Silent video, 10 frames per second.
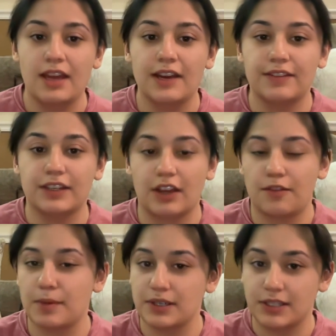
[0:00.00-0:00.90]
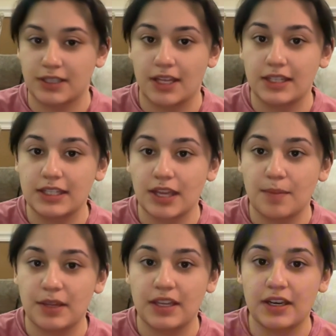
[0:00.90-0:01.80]
If the government does not step
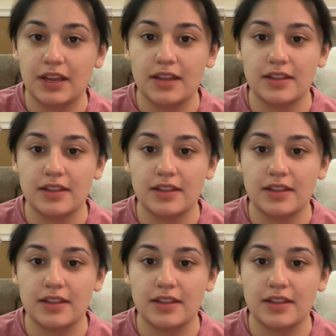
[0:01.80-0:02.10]
in,